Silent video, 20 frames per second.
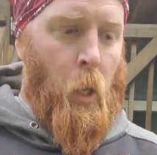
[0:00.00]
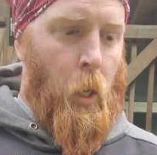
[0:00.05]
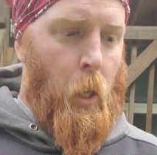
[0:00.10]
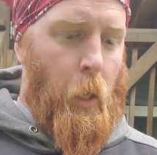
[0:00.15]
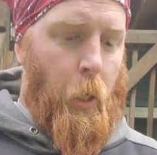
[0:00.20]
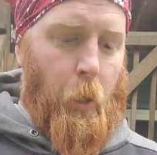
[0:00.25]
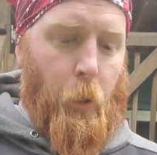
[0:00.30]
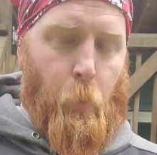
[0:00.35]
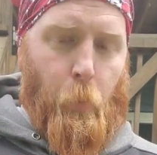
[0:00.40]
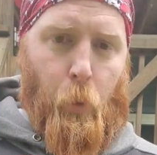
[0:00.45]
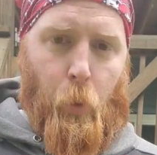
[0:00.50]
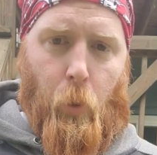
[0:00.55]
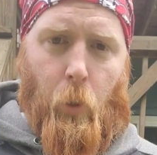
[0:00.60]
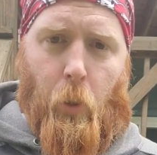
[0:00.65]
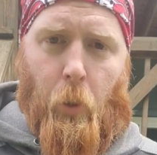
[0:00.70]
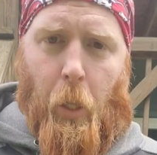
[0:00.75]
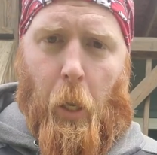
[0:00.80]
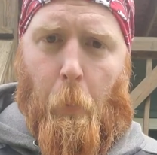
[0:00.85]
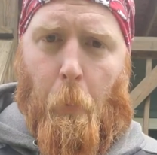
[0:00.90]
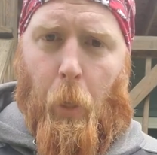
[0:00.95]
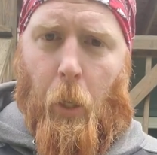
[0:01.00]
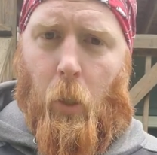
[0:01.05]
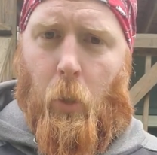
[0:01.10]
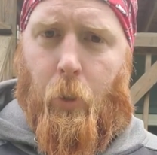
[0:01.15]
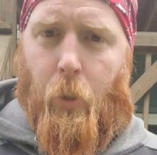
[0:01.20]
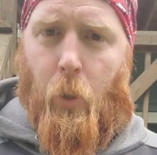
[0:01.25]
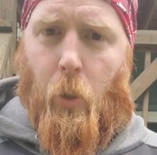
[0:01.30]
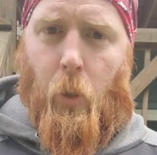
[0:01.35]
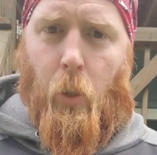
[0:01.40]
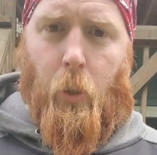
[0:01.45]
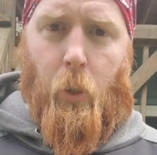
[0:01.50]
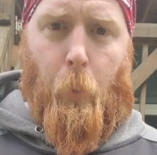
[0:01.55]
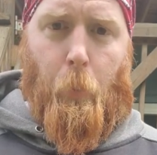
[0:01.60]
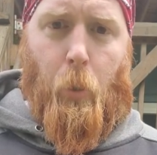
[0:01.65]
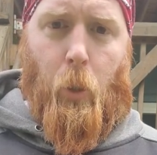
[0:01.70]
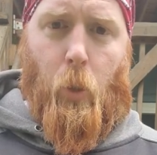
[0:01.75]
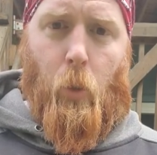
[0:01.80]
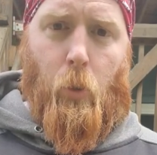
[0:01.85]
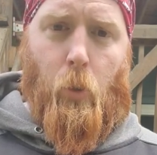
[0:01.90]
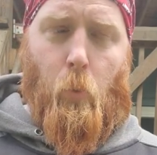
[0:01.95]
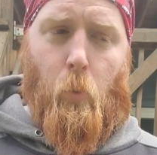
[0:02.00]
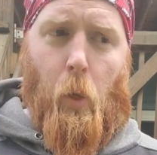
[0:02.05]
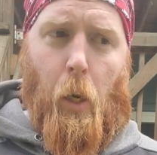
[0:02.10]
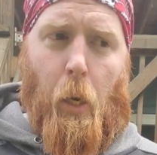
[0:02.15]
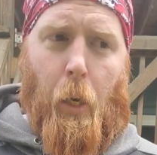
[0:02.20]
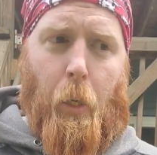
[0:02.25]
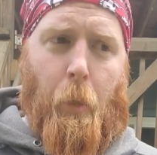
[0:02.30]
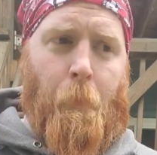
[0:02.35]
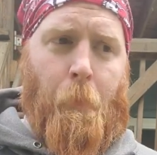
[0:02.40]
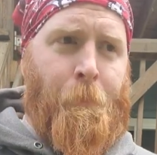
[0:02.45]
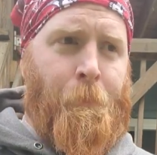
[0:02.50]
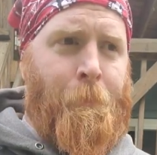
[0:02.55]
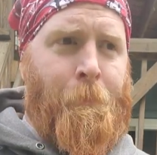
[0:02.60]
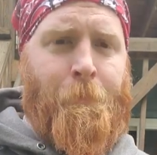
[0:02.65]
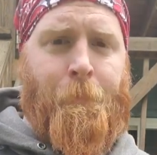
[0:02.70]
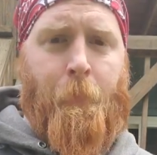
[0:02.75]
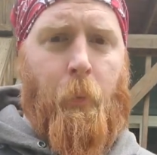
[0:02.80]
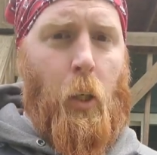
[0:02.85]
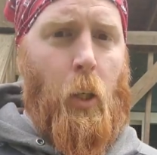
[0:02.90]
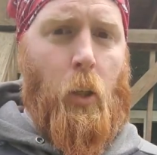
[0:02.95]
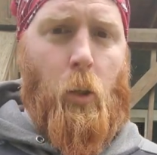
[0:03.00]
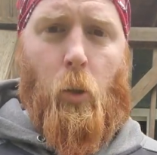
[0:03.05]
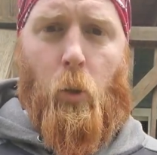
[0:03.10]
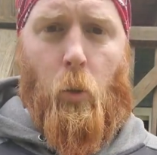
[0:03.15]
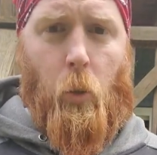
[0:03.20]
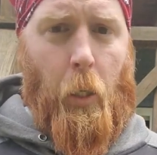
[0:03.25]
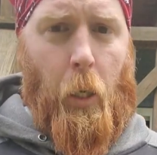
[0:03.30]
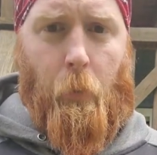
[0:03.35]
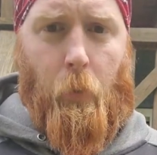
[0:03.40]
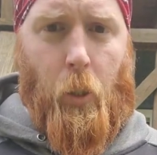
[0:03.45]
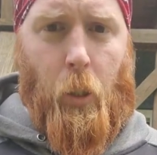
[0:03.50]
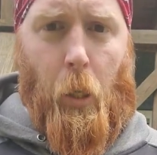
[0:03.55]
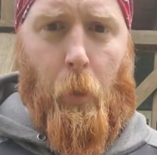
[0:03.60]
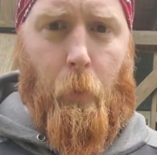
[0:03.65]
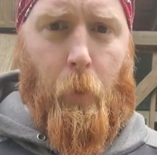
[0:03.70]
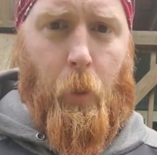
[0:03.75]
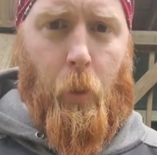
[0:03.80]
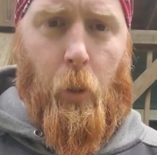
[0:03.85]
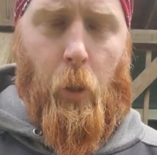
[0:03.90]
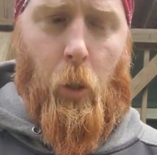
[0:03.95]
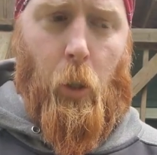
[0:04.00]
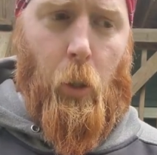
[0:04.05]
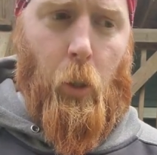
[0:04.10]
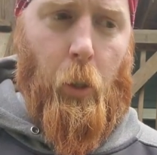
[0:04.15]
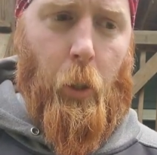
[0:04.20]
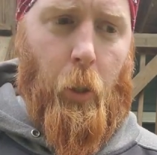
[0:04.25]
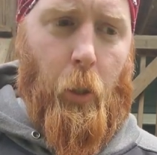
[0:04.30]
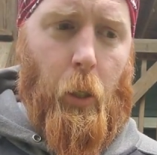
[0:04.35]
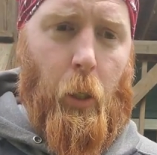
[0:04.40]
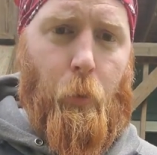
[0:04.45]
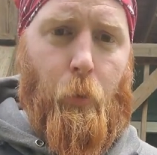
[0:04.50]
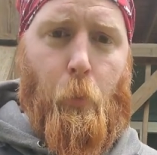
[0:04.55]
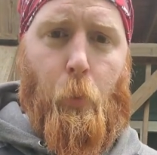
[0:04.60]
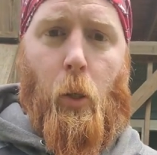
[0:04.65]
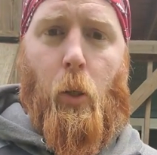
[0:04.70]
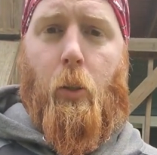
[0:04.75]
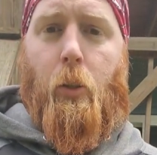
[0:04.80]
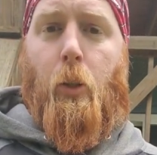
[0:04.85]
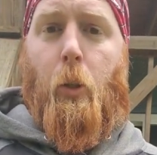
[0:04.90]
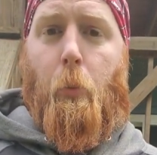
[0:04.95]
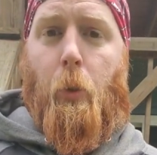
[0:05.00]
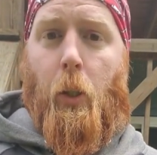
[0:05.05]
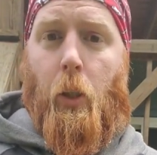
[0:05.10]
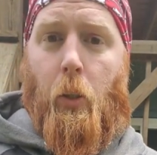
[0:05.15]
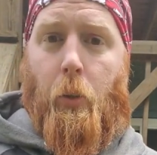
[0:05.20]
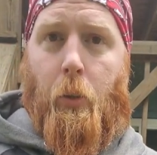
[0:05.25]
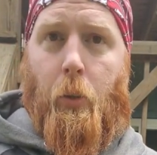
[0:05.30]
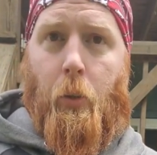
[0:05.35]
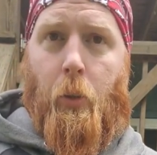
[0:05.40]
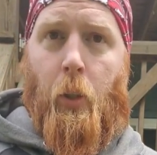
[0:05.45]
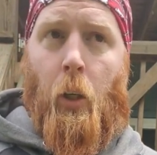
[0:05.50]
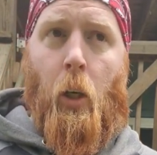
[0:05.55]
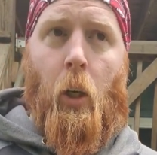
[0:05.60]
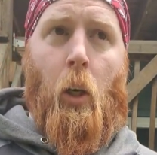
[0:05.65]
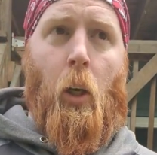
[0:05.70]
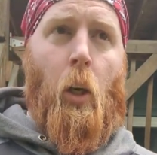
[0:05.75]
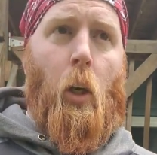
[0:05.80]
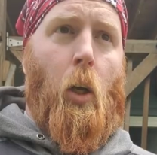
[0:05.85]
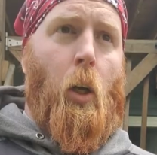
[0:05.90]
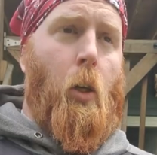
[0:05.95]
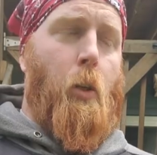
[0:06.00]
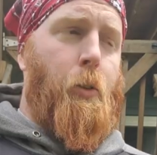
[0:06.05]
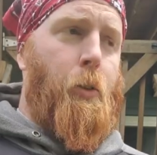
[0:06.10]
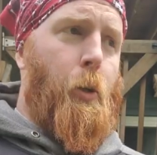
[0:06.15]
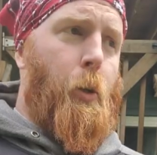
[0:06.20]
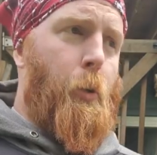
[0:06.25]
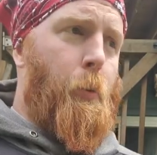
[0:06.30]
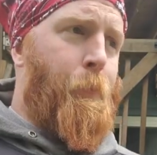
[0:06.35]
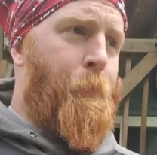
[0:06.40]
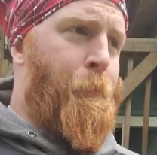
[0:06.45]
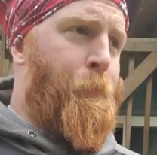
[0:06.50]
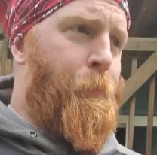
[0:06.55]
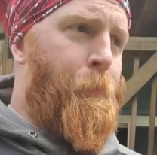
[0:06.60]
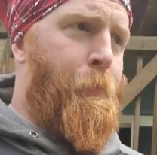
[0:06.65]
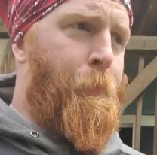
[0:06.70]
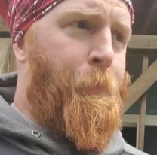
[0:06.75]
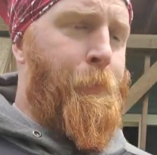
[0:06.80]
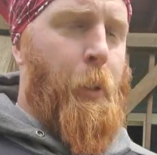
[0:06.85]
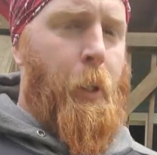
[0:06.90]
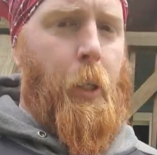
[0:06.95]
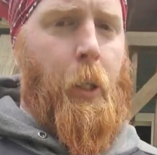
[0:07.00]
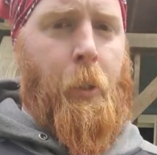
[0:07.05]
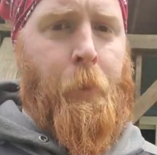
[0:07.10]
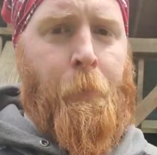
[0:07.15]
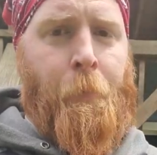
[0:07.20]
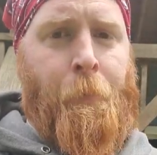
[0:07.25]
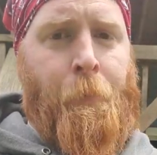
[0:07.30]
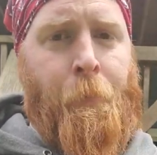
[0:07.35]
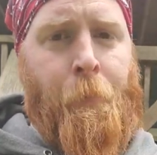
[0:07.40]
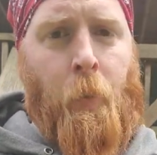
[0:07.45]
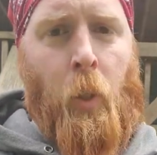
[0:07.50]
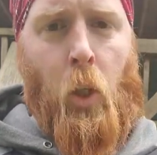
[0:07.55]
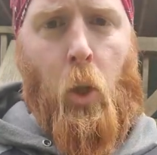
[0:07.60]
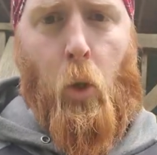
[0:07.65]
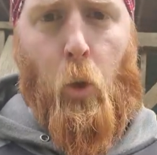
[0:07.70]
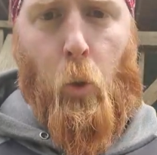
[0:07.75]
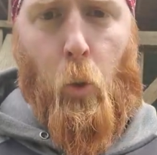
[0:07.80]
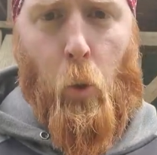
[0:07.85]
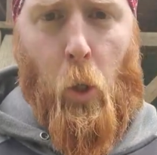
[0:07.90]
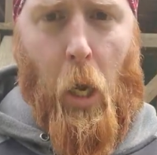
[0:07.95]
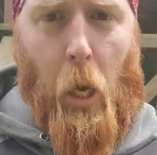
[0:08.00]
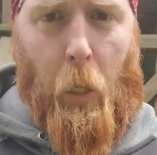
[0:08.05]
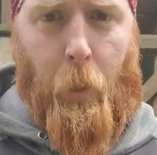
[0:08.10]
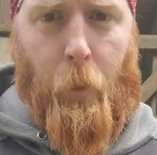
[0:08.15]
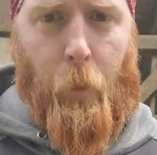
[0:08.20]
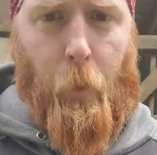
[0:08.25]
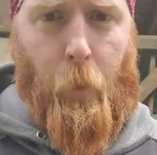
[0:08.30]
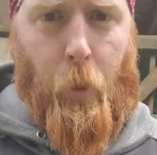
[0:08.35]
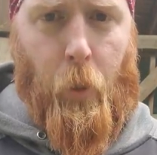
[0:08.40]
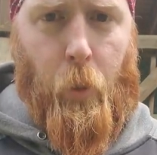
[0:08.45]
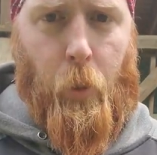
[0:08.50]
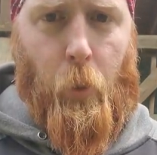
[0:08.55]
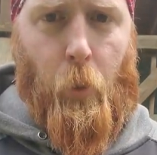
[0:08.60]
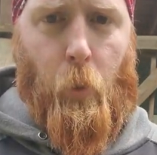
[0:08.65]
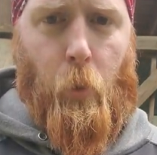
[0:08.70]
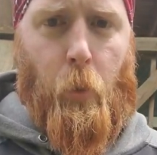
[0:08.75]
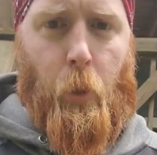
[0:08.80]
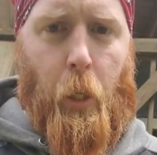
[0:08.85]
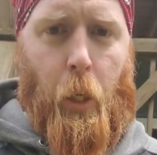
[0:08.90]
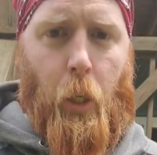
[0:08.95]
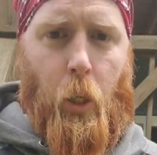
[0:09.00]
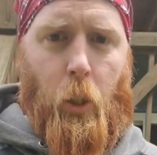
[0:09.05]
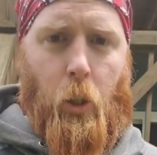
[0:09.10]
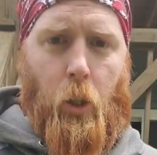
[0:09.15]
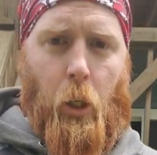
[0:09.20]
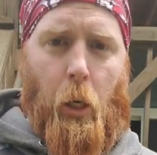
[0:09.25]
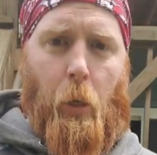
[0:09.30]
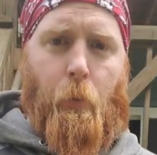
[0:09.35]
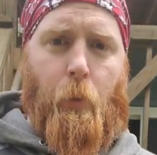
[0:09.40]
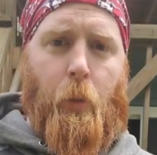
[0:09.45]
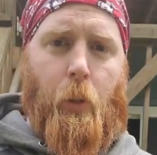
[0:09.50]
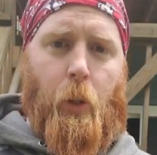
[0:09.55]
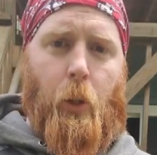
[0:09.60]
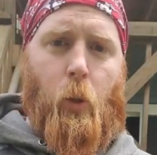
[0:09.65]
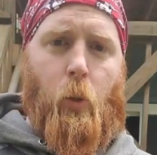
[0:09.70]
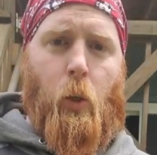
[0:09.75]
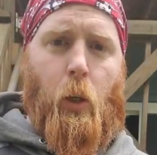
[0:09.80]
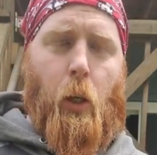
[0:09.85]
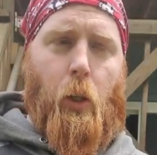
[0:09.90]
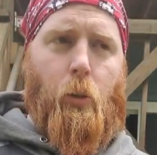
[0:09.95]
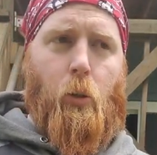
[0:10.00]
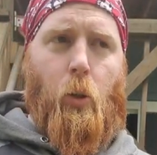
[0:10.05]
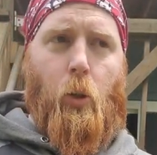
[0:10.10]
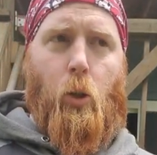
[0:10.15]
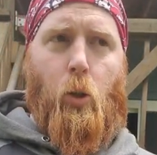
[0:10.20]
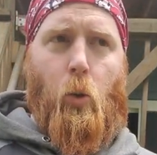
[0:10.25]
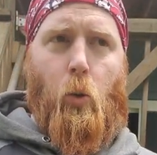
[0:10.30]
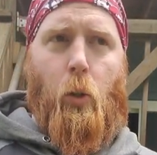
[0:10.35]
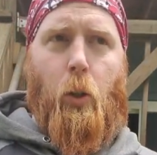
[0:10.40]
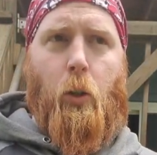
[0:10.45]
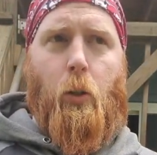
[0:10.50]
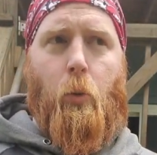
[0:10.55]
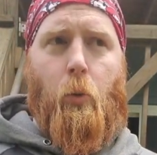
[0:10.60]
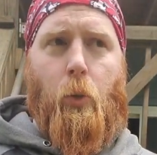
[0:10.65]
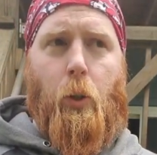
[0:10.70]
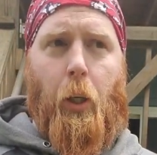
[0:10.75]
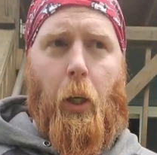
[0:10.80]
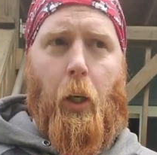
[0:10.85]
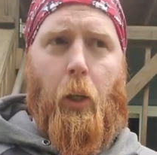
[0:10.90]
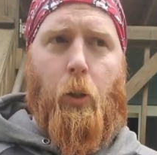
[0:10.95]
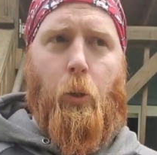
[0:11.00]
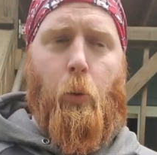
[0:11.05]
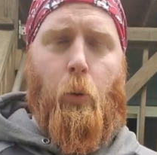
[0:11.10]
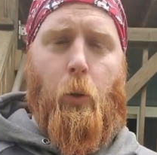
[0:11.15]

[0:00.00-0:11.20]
and you put it on that balancer and something goes awry, then you don't have a javelin at all and you have to borrow somebody else's. So again, do not do this on a javelin that you guys are going to take to